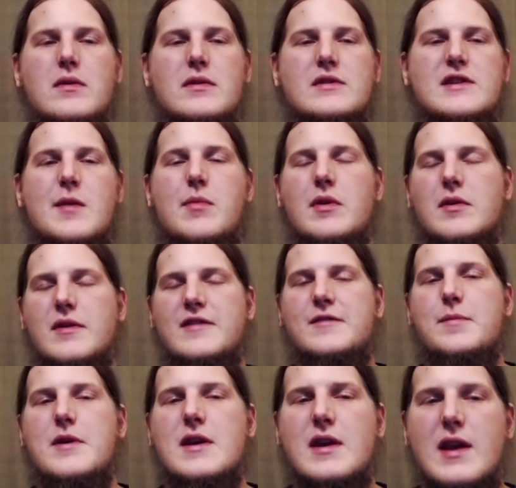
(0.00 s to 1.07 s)
typically
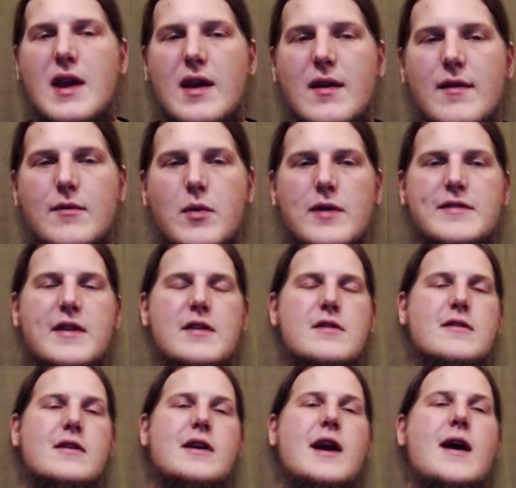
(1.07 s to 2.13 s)
speaking, of what's in
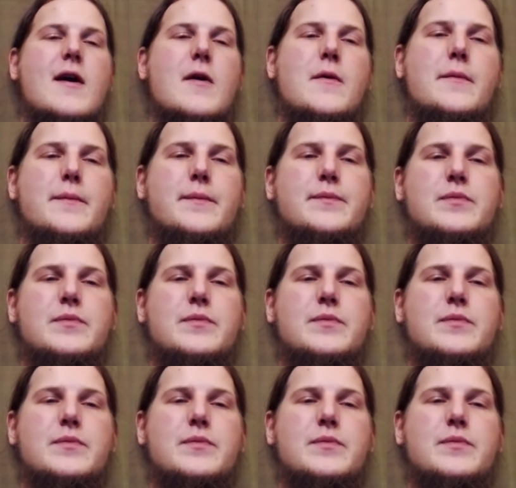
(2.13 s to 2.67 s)
your account.